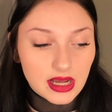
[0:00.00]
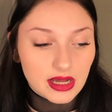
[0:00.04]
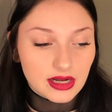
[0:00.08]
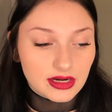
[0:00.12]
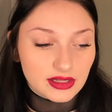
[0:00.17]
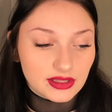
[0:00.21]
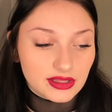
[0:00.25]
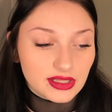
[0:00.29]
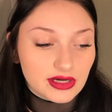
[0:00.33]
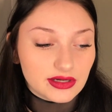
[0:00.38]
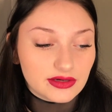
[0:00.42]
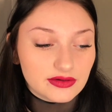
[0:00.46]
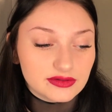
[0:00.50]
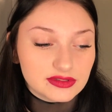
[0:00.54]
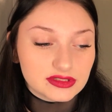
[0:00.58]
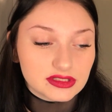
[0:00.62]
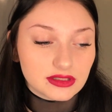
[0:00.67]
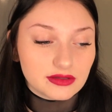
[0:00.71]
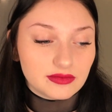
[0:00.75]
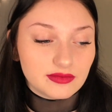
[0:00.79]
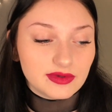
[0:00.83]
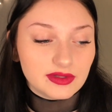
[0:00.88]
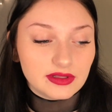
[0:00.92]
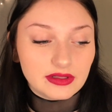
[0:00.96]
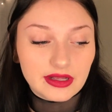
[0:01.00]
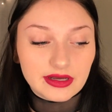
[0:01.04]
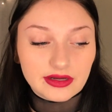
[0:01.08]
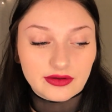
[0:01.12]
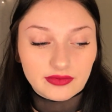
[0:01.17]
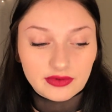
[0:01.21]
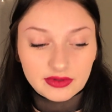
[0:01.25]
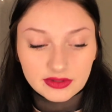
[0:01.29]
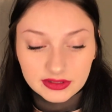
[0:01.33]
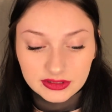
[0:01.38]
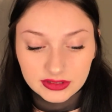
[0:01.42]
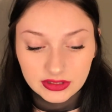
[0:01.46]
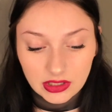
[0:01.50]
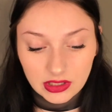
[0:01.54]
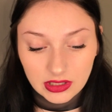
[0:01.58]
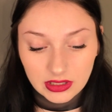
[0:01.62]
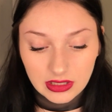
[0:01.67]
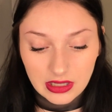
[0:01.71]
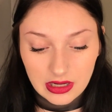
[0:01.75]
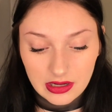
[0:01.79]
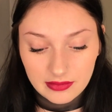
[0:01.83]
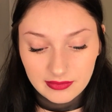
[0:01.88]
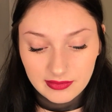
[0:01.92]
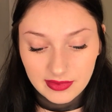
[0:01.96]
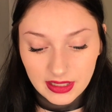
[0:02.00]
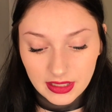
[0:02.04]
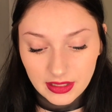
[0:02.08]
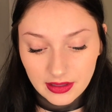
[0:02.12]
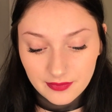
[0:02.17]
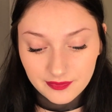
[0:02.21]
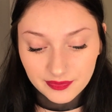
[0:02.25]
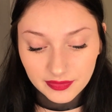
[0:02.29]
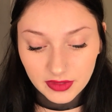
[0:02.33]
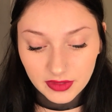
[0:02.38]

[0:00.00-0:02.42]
and I thought it was gonna be like really dark on me,